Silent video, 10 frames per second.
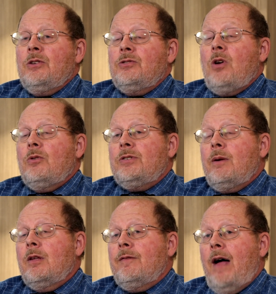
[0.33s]
So
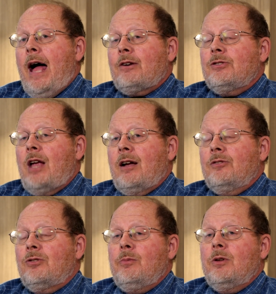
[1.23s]
some of the factors that
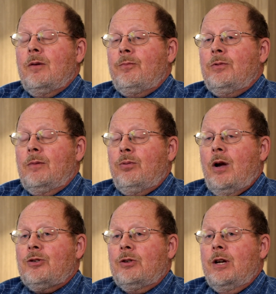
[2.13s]
contribute to
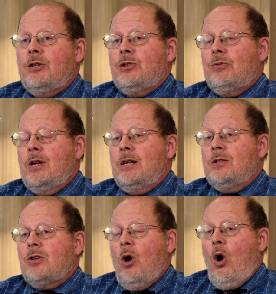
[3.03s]
pressure
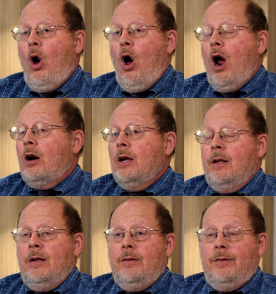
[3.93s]
injuries are
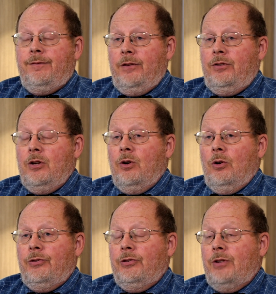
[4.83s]
the
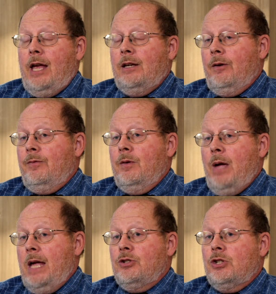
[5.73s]
physical state of the
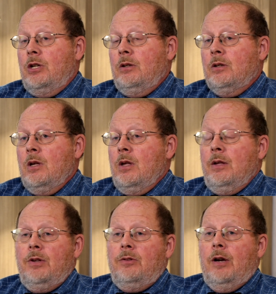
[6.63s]
patient,
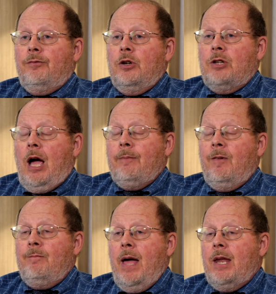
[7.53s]
the different
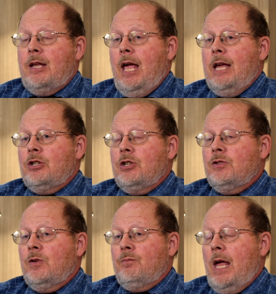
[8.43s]
type of
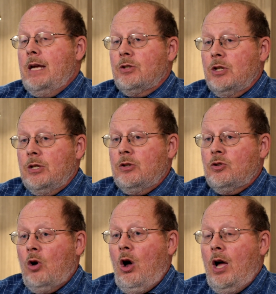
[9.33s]
medications the patient
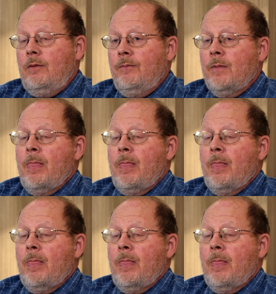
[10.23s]
is on,